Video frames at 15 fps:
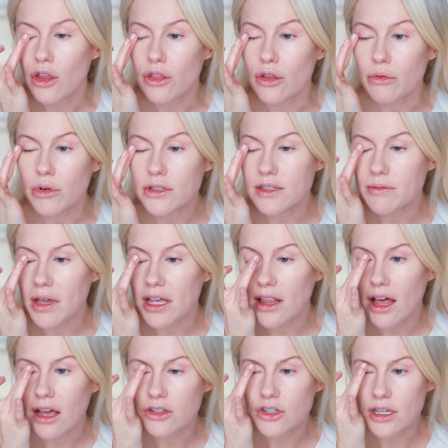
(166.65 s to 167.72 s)
the roots of my
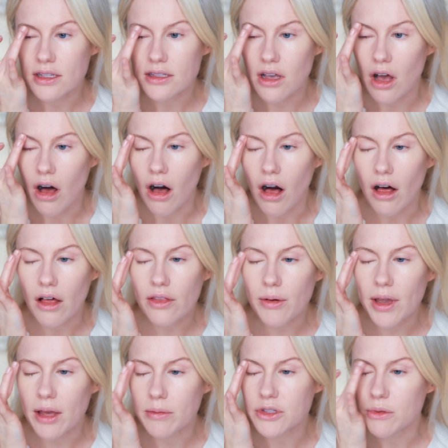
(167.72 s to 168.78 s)
lashes all the
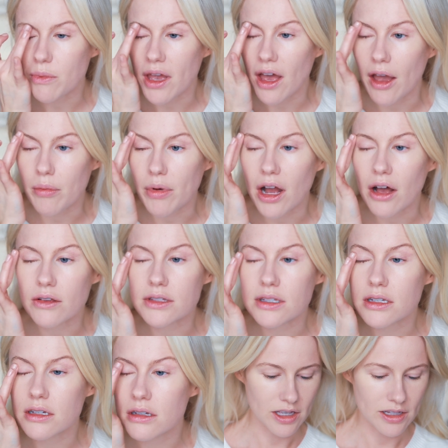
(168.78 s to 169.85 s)
way up to my eyebrows.
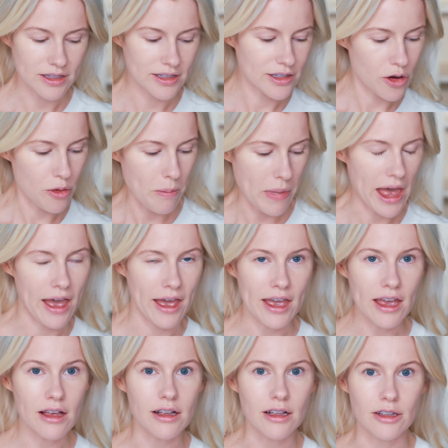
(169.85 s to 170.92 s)
Looking so
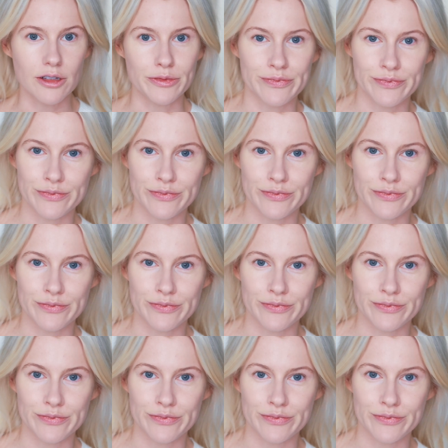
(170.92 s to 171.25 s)
pale.